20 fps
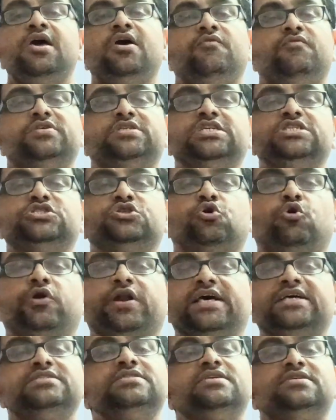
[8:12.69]
which is
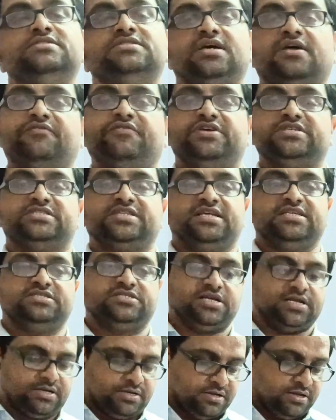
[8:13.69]
known as surface
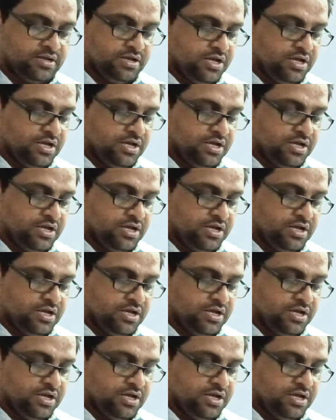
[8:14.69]
tension.